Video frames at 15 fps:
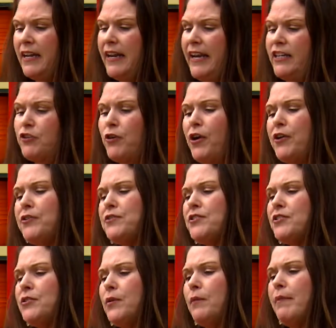it grows
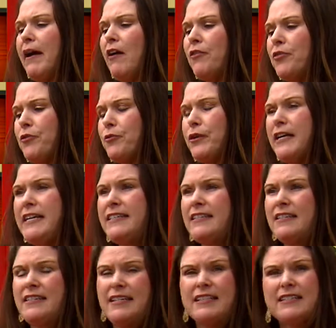to about three to
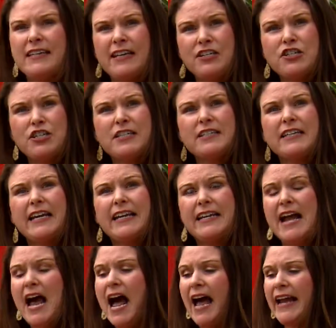six inches in
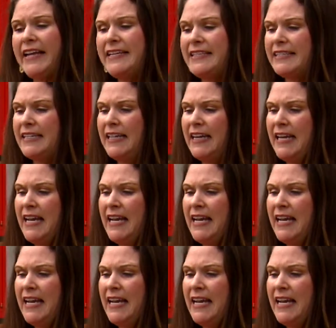height